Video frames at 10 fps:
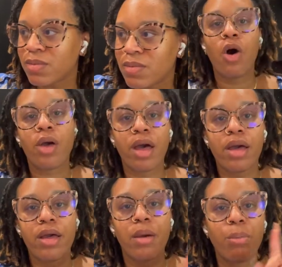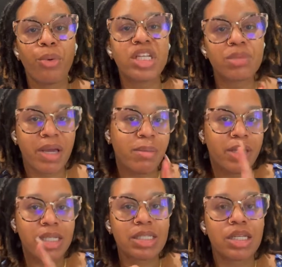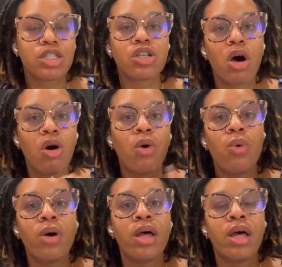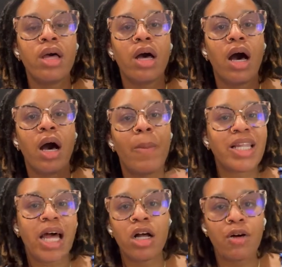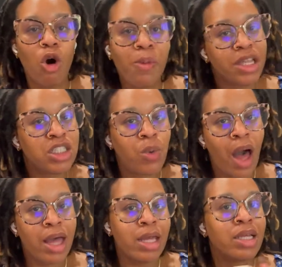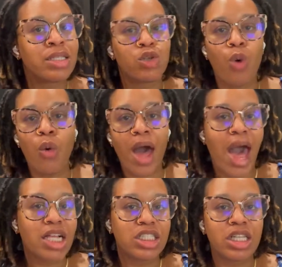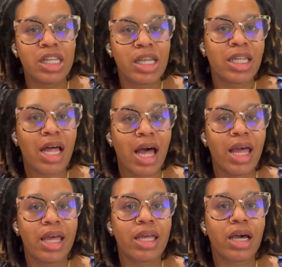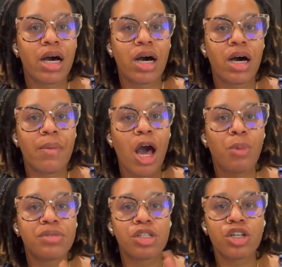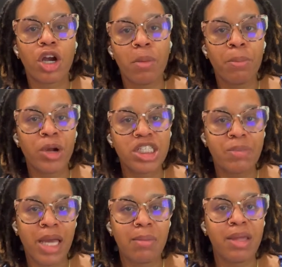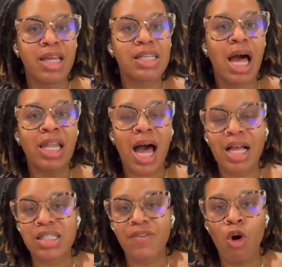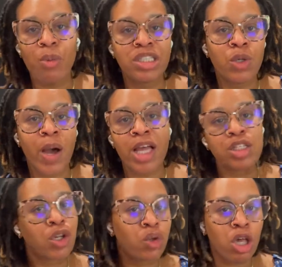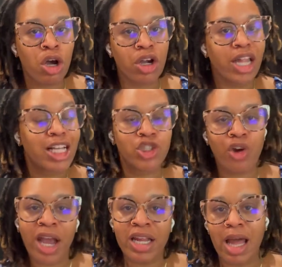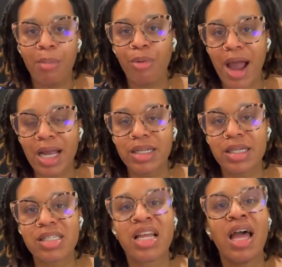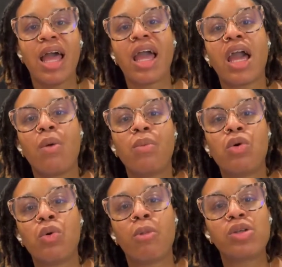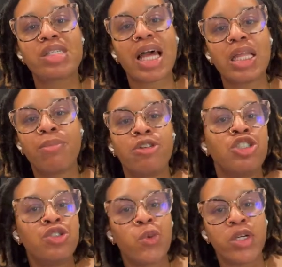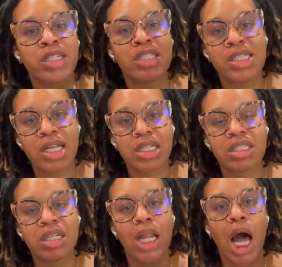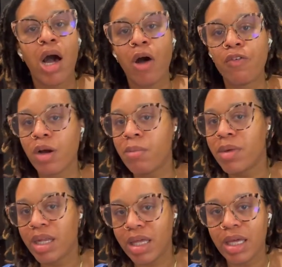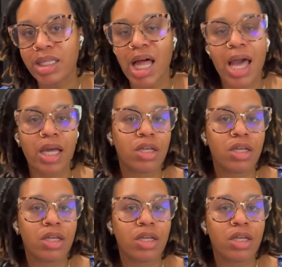Okay, breech babies. So A lot of OBGYNs won't actually help to term breech babies. A lot of OBGYNs are no longer like training at practice and will most likely push you towards a C-section. However, many like